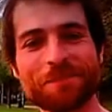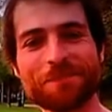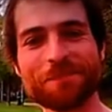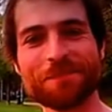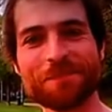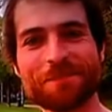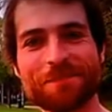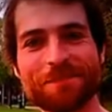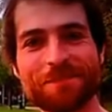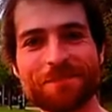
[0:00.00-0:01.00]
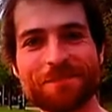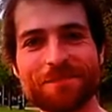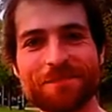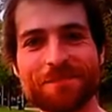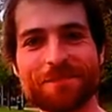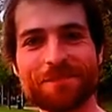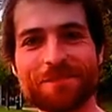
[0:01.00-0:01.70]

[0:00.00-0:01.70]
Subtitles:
[no speech]